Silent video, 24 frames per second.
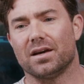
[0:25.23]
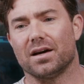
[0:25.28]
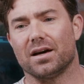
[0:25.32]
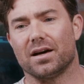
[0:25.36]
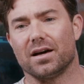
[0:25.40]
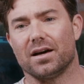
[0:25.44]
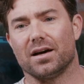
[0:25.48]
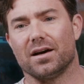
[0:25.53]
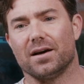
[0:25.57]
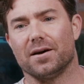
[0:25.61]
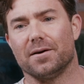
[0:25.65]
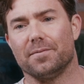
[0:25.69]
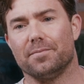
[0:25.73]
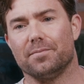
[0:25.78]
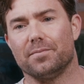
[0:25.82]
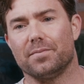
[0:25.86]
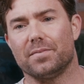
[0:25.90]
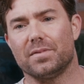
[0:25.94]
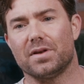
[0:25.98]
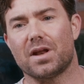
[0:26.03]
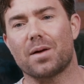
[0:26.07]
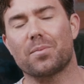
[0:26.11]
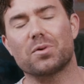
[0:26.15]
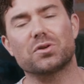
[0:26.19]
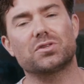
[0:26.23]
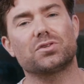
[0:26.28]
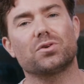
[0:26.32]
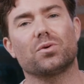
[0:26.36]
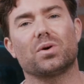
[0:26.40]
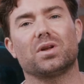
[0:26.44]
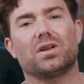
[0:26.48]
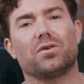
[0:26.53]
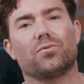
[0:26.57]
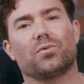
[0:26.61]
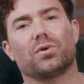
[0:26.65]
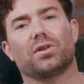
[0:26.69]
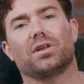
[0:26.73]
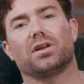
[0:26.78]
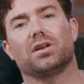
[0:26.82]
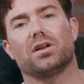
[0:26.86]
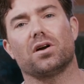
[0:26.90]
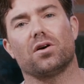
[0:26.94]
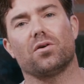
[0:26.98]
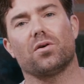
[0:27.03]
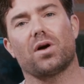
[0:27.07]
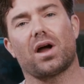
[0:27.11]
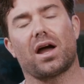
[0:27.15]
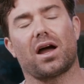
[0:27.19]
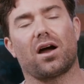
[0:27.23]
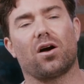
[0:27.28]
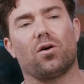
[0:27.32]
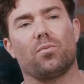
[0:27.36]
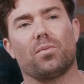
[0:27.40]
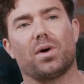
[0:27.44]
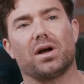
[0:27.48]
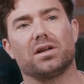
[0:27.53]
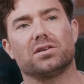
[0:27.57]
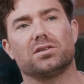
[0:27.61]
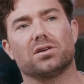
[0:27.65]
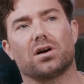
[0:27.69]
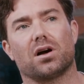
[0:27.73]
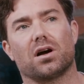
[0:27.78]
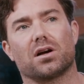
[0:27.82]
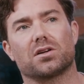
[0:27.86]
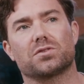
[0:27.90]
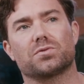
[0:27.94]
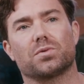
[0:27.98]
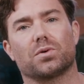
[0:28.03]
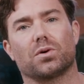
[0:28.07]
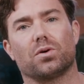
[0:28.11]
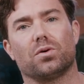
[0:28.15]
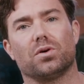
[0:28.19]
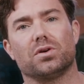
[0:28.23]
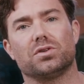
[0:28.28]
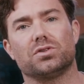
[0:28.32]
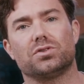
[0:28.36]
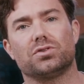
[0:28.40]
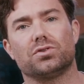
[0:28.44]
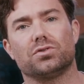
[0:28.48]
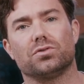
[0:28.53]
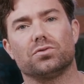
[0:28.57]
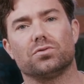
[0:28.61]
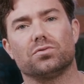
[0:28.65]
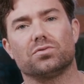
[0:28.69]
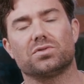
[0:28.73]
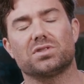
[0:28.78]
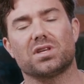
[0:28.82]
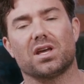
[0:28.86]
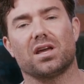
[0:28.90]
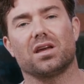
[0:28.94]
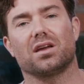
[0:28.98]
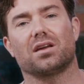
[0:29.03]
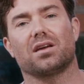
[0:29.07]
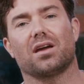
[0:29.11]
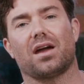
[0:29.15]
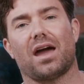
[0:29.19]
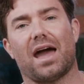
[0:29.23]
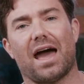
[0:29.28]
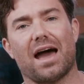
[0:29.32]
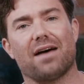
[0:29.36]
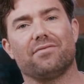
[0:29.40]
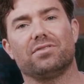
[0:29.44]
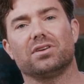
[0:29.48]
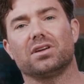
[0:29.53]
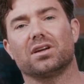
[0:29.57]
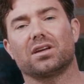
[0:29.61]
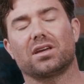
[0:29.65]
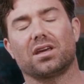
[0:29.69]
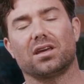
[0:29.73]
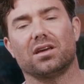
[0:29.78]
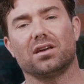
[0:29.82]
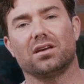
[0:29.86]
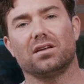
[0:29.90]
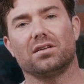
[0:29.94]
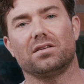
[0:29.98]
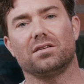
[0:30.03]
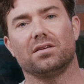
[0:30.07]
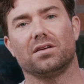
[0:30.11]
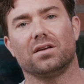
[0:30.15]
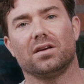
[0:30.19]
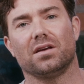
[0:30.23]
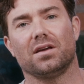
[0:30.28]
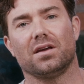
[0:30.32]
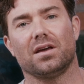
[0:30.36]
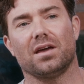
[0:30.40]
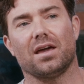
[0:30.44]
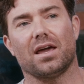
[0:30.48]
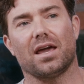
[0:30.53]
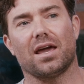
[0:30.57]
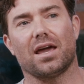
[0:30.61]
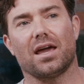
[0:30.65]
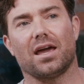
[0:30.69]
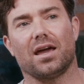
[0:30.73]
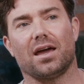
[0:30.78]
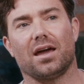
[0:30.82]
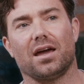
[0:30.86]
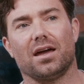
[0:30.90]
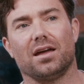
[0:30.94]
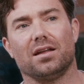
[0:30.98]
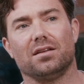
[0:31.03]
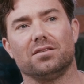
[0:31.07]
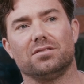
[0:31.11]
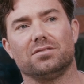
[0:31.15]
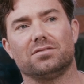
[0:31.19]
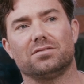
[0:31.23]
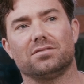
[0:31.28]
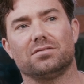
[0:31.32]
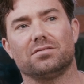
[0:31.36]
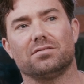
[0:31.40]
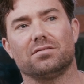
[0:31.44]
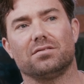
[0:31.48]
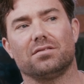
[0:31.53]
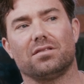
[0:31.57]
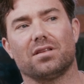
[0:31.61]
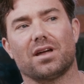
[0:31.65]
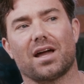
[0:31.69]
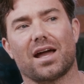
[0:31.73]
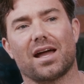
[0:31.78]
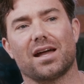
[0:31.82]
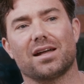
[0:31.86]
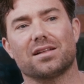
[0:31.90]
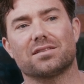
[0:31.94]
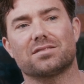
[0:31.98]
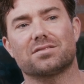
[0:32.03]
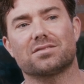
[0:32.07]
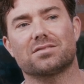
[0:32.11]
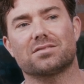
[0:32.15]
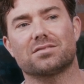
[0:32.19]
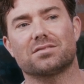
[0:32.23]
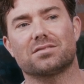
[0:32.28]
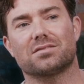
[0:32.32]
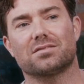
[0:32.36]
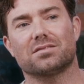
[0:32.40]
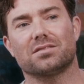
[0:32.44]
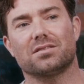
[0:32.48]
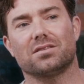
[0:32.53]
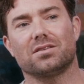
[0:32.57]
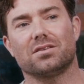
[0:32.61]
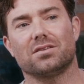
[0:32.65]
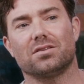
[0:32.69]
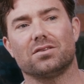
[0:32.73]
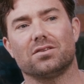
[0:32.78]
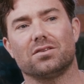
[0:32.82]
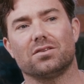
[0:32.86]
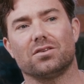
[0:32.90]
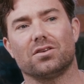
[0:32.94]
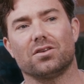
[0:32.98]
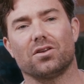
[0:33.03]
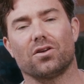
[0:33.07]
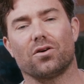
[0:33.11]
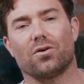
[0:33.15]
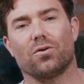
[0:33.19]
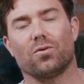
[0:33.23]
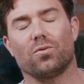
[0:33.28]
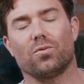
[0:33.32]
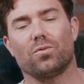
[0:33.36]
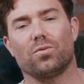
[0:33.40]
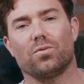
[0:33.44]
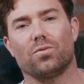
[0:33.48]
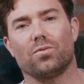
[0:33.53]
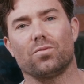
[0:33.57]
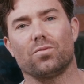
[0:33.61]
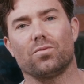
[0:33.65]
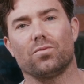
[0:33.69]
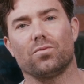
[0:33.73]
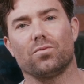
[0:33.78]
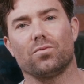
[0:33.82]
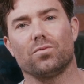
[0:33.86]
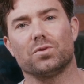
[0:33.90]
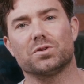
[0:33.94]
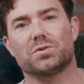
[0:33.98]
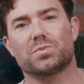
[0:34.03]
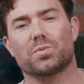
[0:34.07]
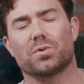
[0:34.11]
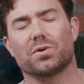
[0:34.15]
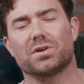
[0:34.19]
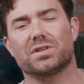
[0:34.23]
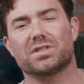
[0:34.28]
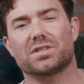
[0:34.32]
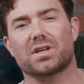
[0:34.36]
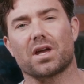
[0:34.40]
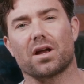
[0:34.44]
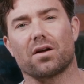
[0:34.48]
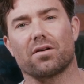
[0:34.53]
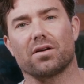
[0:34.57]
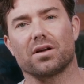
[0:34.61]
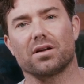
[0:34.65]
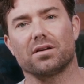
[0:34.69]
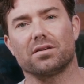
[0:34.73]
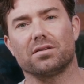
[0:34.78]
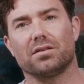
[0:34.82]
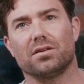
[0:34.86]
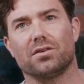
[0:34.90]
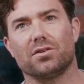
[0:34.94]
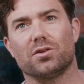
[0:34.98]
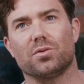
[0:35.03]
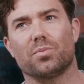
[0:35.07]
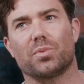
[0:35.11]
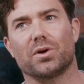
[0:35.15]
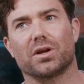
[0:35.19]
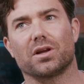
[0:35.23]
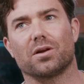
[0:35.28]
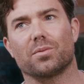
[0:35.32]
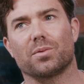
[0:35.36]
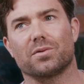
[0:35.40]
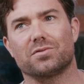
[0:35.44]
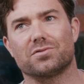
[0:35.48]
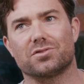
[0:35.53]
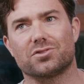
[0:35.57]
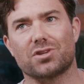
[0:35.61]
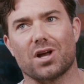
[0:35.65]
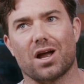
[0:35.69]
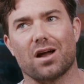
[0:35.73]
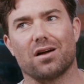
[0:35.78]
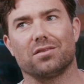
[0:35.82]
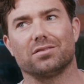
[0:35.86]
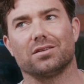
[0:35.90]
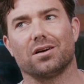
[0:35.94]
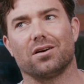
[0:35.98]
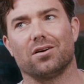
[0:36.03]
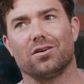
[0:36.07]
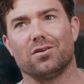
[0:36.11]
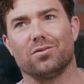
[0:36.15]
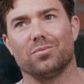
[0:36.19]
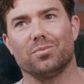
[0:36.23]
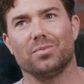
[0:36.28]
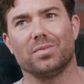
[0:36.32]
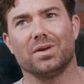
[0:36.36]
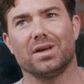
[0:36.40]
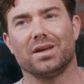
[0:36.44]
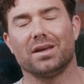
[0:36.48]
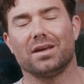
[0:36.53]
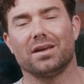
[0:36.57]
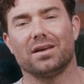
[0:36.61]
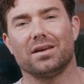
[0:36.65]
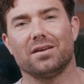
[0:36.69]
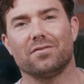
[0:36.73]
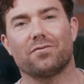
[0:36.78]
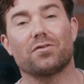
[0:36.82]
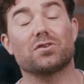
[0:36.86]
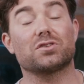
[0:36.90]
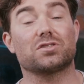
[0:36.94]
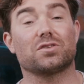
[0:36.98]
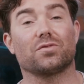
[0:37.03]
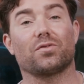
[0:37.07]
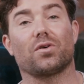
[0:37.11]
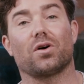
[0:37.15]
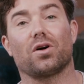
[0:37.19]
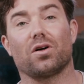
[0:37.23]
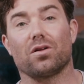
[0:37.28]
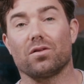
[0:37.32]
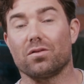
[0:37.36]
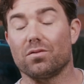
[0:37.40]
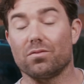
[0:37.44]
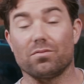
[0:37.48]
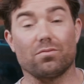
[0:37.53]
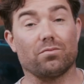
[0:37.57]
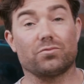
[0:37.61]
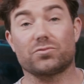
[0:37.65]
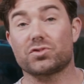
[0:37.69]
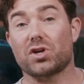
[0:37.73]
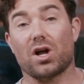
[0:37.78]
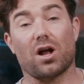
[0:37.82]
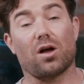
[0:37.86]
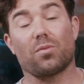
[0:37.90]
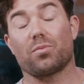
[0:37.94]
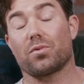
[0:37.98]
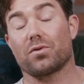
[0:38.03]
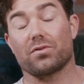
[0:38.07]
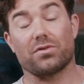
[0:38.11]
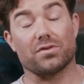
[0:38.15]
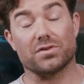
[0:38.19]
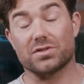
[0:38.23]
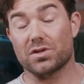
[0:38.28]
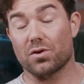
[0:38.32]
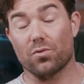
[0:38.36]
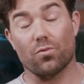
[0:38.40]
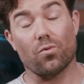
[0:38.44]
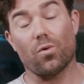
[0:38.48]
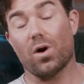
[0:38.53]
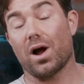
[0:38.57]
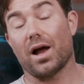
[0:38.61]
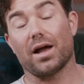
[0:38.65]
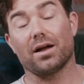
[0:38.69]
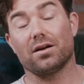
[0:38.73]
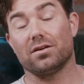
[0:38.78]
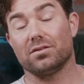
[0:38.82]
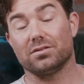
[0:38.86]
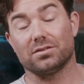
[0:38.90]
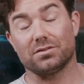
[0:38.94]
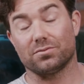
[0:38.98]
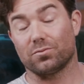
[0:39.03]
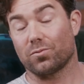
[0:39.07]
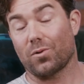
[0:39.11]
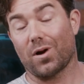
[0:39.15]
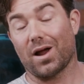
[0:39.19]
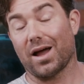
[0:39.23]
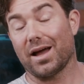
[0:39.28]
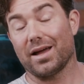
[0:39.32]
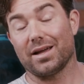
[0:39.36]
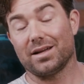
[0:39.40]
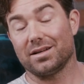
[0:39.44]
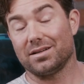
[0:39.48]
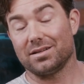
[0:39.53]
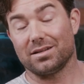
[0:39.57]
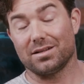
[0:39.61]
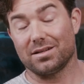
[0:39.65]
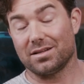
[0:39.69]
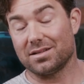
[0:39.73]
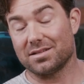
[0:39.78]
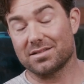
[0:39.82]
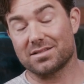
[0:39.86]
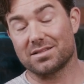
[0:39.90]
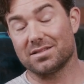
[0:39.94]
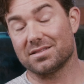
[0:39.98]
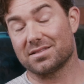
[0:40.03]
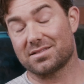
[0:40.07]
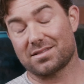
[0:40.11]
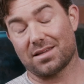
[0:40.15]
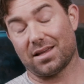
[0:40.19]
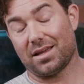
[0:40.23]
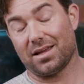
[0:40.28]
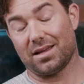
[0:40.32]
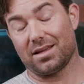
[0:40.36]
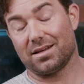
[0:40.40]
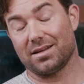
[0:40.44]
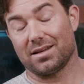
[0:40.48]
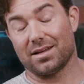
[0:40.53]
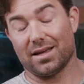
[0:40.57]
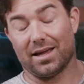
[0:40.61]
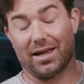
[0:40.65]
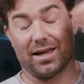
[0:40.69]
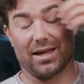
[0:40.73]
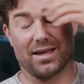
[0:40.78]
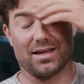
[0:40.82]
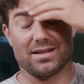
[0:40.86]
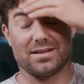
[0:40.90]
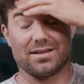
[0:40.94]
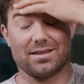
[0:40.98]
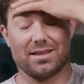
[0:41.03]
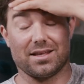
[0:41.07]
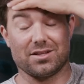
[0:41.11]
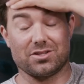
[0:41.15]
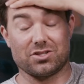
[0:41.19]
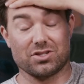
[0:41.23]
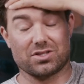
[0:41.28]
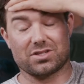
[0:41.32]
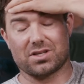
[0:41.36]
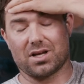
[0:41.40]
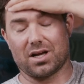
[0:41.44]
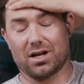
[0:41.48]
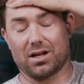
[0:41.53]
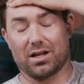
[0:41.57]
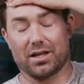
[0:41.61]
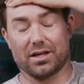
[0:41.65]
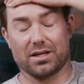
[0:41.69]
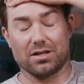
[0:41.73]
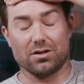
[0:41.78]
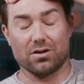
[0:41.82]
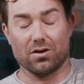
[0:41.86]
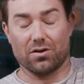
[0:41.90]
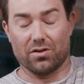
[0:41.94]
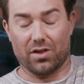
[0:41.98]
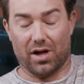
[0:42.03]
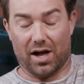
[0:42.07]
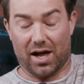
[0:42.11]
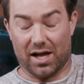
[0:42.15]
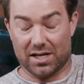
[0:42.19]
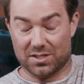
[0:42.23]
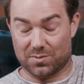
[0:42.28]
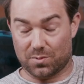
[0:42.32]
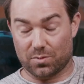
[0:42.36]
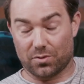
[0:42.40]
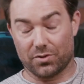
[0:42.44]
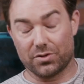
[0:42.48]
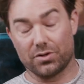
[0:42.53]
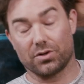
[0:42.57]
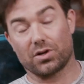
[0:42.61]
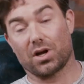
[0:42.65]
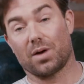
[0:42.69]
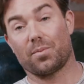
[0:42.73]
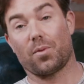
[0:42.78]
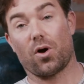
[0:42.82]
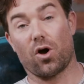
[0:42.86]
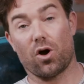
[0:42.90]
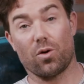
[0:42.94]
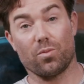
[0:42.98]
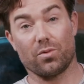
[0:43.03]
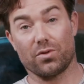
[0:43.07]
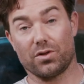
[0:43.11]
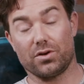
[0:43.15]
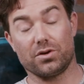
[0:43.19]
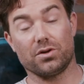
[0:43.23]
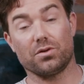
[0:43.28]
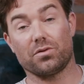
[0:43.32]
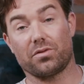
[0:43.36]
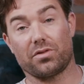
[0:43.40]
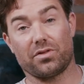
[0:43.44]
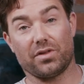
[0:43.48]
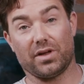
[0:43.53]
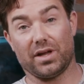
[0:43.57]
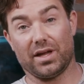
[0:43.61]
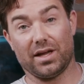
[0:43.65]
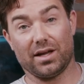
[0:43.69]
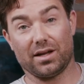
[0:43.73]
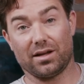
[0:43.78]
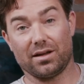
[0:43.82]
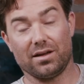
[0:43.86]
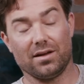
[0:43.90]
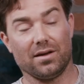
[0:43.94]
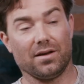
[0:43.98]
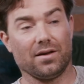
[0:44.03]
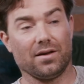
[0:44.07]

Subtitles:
Number two, I didn't really know how my dogs were going to take having a kid, and that's, you know, was pretty scary. You know, you bring your child home. First of all, childbirth is a wild ride. It is insane. And they just kind of like, you go to the hospital and you come home with a new thing.